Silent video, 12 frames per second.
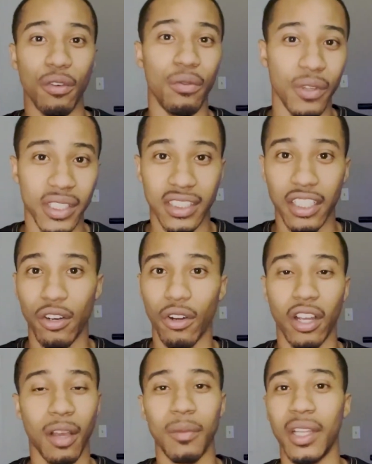visit,
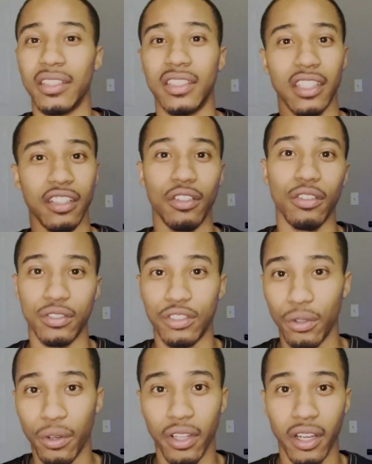or coming in to
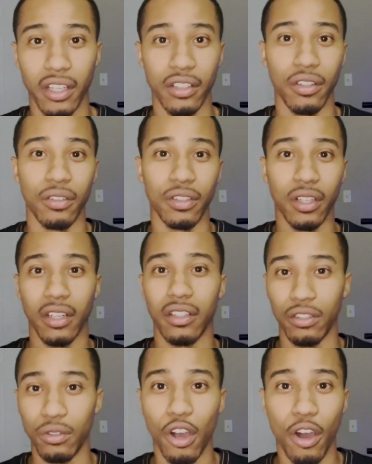tour their
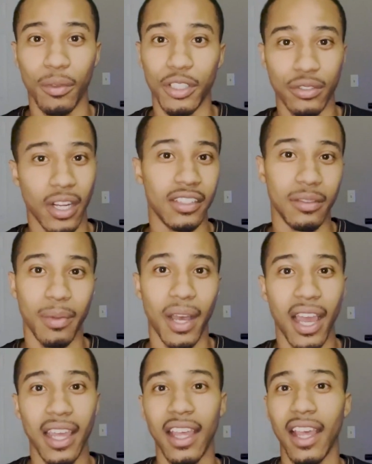their new home they're trying to
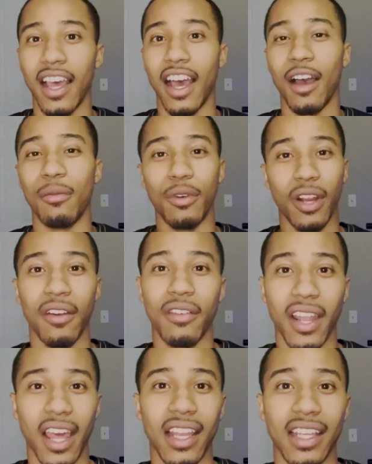buy,
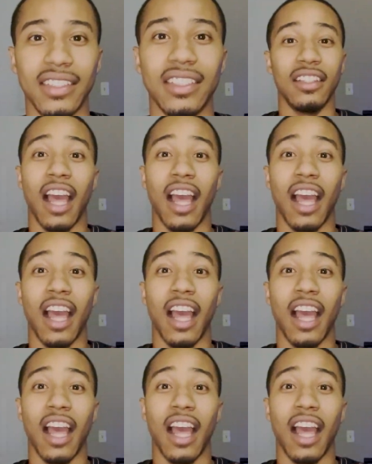whatever that is.